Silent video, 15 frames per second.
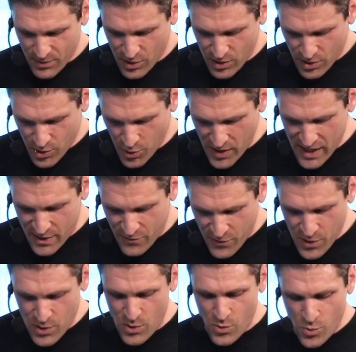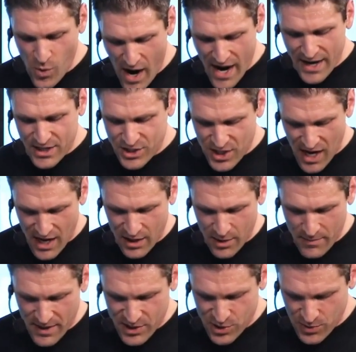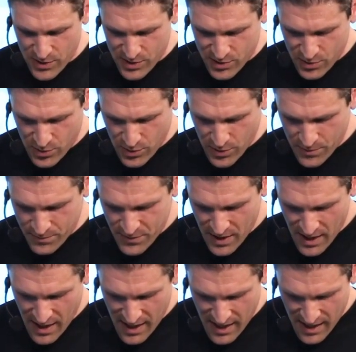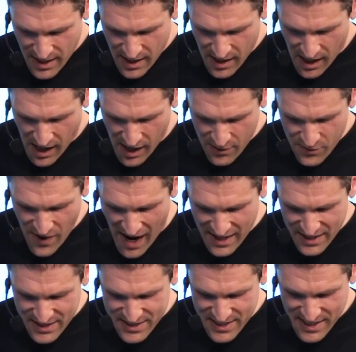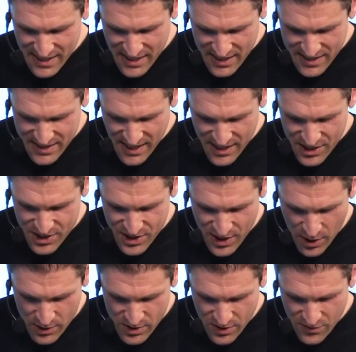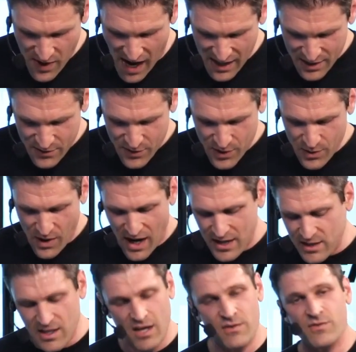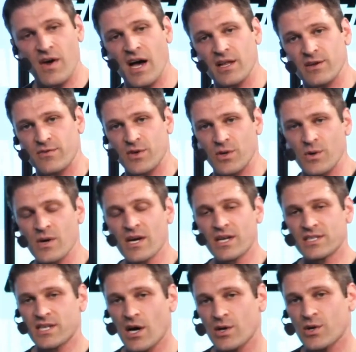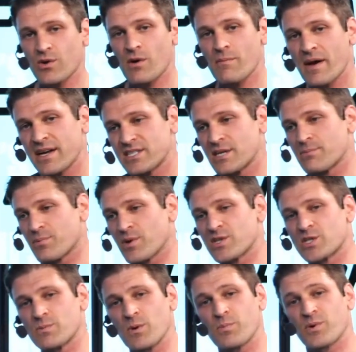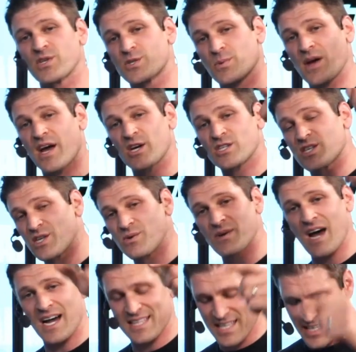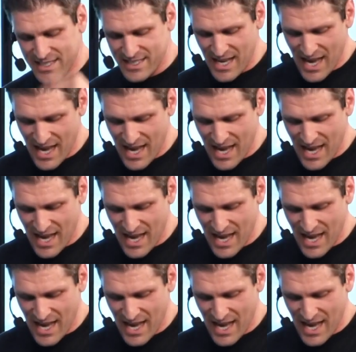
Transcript: Creekview Ranch Elementary School. Valentina says she goes to Valley View. I love Valley View. Tell your amazing principal, Principal Anderson, you got this.